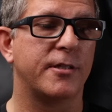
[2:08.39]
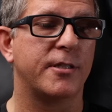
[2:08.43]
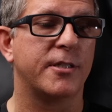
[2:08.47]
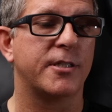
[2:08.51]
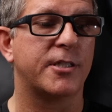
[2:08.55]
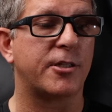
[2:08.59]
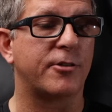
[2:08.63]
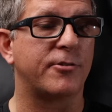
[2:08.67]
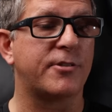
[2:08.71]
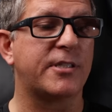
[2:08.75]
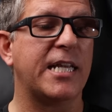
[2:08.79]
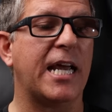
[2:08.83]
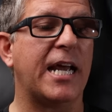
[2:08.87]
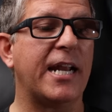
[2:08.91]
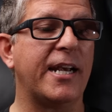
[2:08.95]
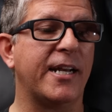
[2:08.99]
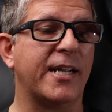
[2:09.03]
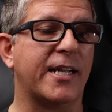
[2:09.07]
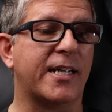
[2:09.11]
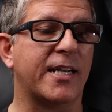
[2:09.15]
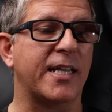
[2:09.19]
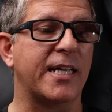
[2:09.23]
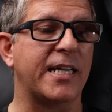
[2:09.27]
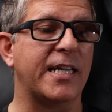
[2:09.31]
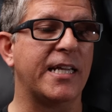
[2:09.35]
So
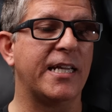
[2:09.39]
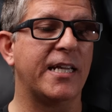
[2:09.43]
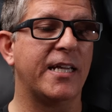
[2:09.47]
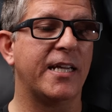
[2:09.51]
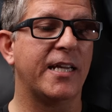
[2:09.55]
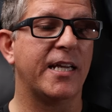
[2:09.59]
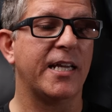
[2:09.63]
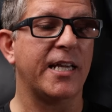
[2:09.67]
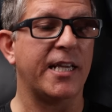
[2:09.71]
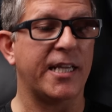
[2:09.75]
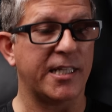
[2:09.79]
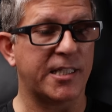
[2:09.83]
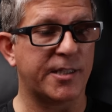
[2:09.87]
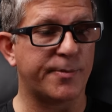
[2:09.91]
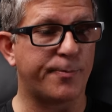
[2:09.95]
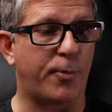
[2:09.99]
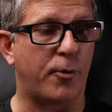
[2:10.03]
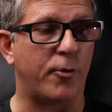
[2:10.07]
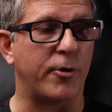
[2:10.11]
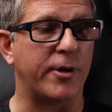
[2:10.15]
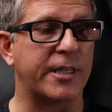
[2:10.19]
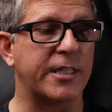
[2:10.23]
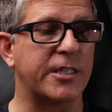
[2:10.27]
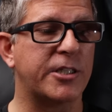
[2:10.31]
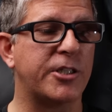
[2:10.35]
technically it's
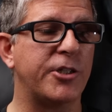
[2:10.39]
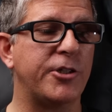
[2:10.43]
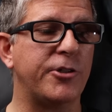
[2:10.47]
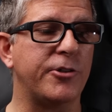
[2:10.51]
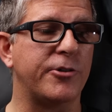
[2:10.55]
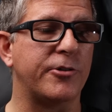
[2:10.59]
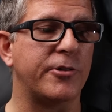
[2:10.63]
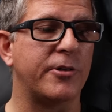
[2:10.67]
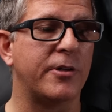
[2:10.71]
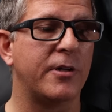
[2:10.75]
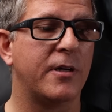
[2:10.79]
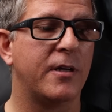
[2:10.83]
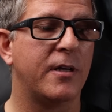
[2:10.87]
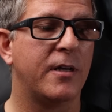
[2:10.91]
0.2.